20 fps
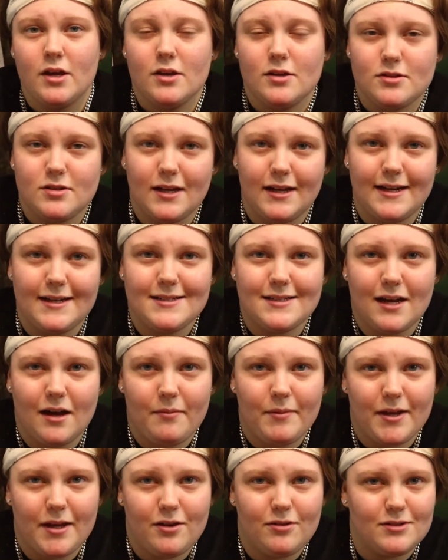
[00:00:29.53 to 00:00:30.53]
So that is
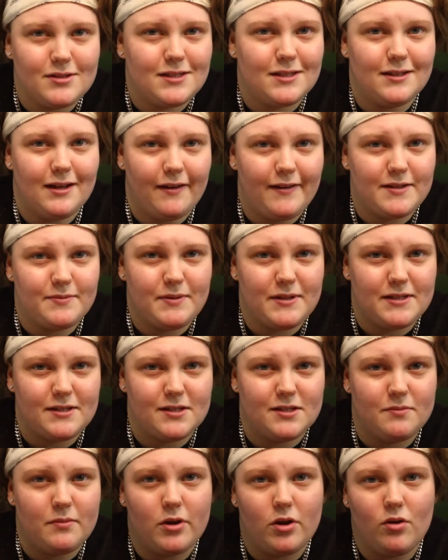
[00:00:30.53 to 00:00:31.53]
coming. You'll see a lot of these
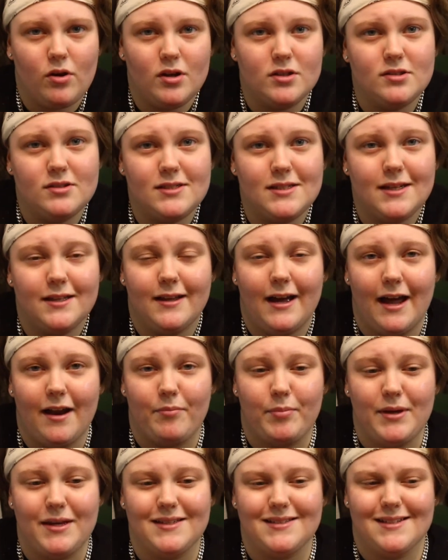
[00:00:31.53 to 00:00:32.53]
pieces, but you'll also see a lot of
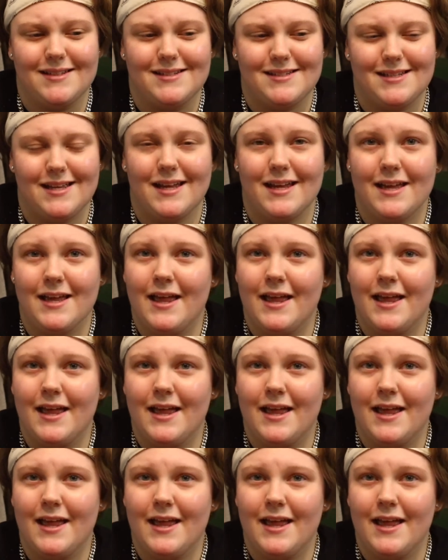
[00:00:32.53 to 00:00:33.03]
pieces